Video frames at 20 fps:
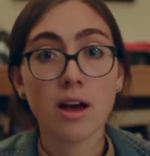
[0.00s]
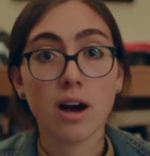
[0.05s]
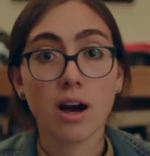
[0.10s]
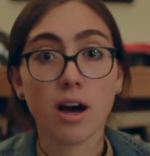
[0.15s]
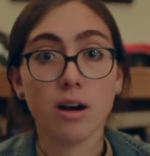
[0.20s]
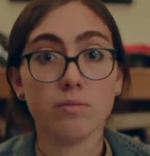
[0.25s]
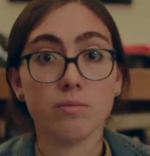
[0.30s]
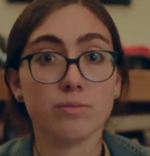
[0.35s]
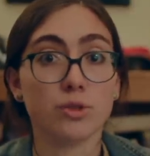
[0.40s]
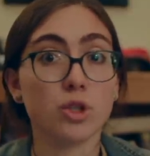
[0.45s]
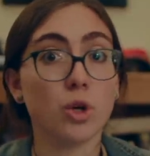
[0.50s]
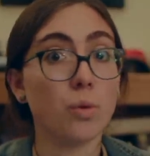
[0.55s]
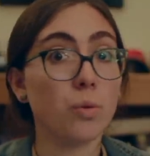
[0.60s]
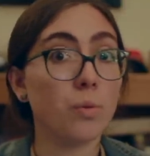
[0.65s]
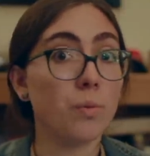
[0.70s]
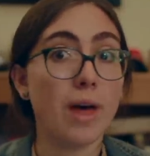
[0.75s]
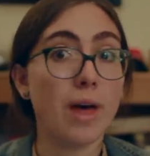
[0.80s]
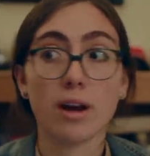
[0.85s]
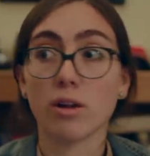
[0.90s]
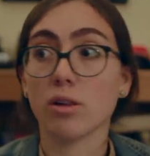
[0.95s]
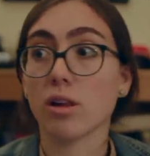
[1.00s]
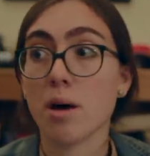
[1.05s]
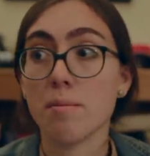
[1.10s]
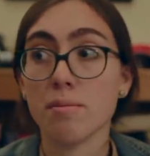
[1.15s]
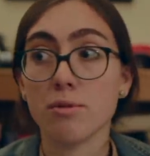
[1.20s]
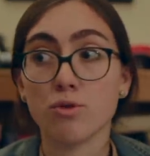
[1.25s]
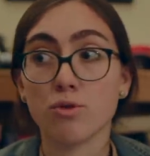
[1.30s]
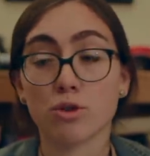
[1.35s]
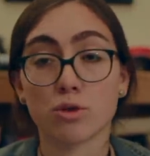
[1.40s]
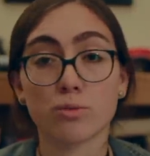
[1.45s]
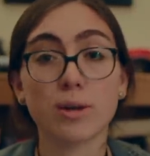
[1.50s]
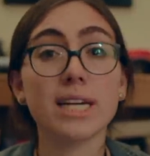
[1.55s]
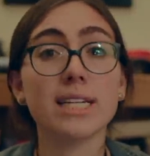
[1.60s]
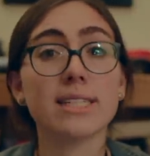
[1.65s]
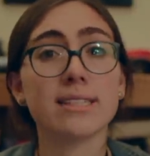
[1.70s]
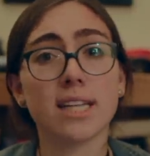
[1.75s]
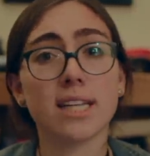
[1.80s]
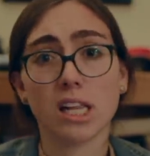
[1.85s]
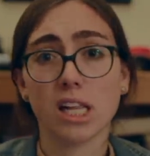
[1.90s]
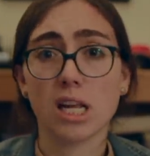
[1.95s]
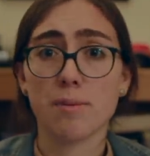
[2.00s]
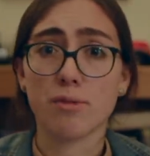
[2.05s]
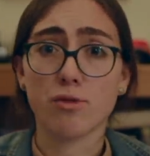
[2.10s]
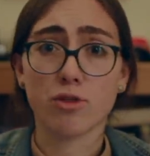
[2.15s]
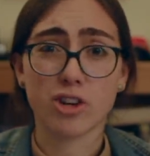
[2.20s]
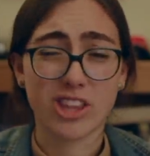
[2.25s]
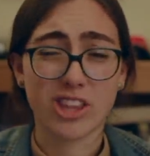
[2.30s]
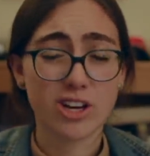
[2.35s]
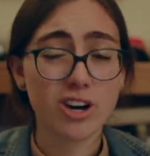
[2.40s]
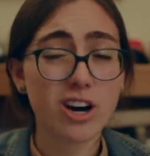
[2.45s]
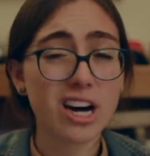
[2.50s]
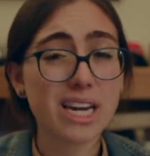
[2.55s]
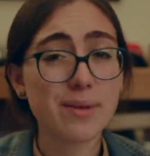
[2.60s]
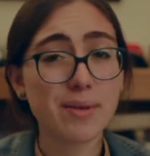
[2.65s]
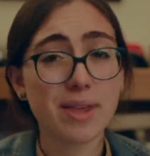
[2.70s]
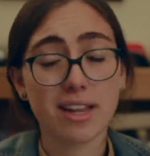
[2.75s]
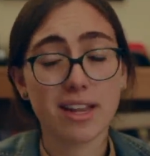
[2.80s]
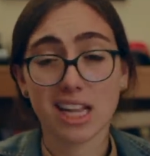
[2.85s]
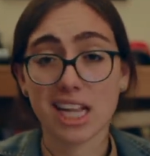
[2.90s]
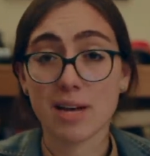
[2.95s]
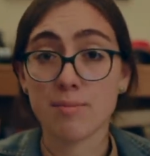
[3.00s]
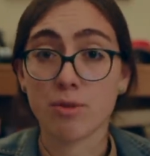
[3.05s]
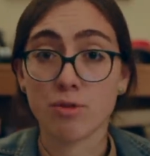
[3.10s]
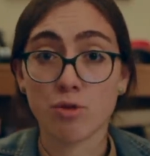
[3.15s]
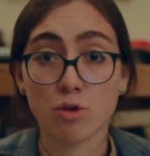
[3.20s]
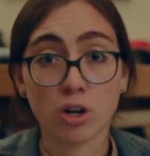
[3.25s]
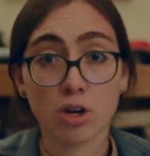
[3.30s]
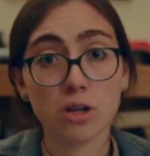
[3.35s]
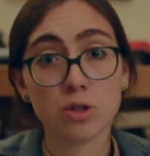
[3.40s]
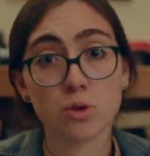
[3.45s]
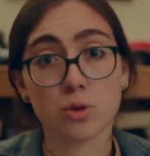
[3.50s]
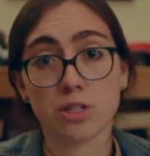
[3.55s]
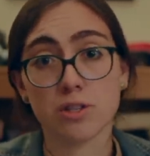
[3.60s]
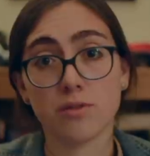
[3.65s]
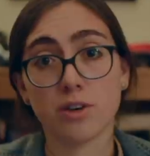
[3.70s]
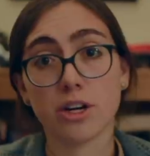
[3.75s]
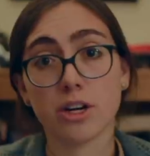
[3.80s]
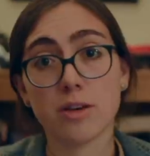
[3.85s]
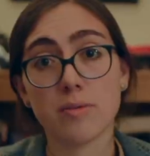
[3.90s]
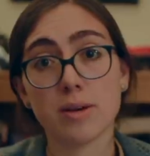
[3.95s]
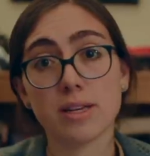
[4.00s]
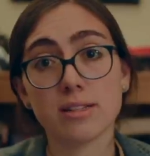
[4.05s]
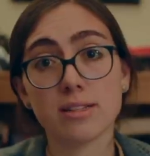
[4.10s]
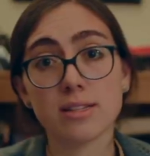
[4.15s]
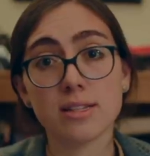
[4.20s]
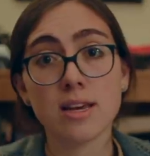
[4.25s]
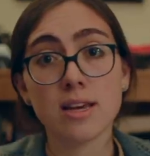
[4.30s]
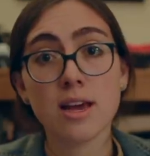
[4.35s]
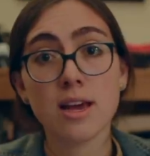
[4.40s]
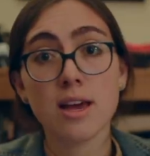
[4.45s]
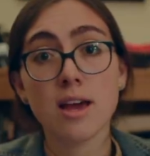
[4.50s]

Um, so that'll come before rights, that'll come before the economy, that'll come before all sorts of arguments.